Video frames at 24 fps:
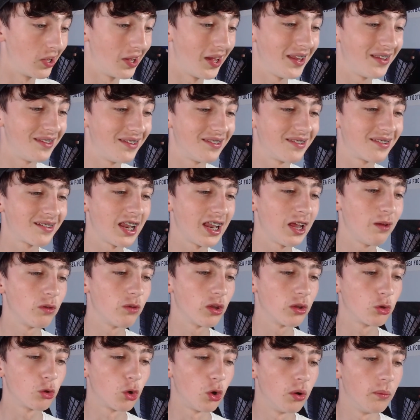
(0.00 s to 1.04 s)
It is claimed
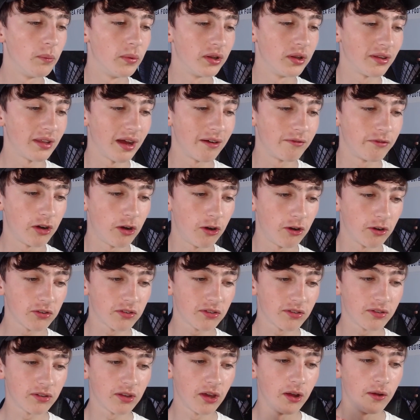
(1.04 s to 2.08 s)
that Dortmund have
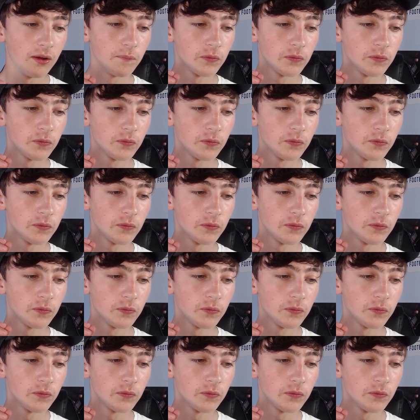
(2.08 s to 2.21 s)
asked